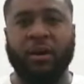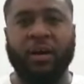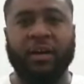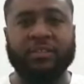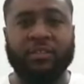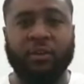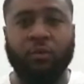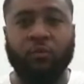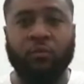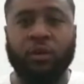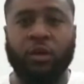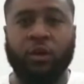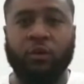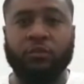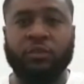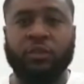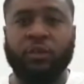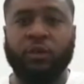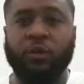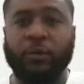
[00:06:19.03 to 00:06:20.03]
I don't know
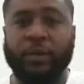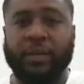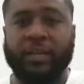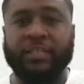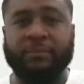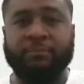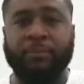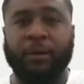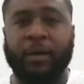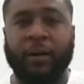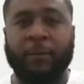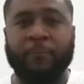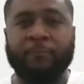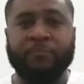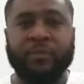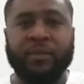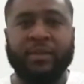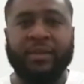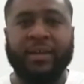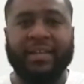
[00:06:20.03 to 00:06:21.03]
who it is, but
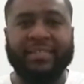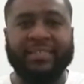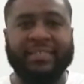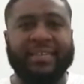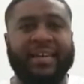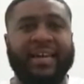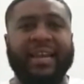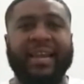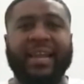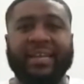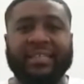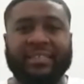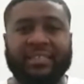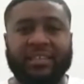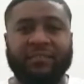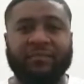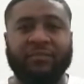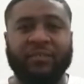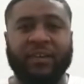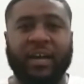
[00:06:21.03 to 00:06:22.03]
as a
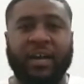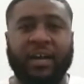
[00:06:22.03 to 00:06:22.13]
collective,